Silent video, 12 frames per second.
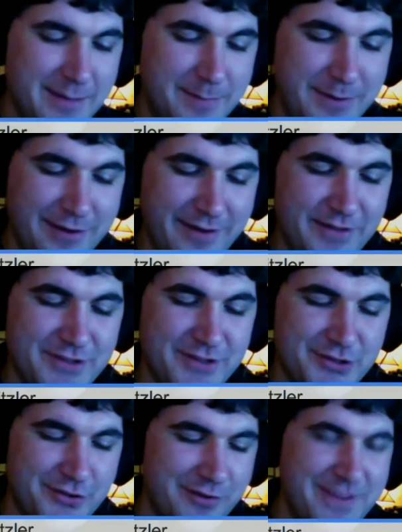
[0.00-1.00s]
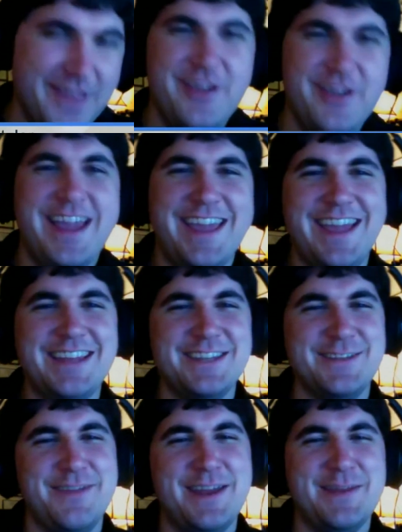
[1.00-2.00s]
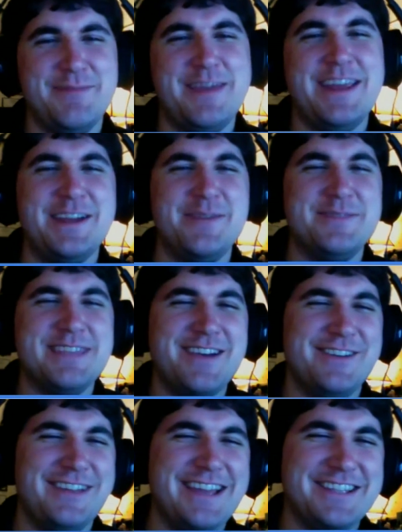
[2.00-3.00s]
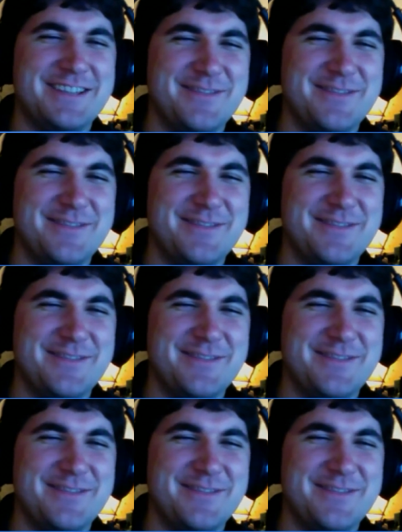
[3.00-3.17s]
be great if there's a trophy that you can't get until Phantom Pain comes out. Like, oh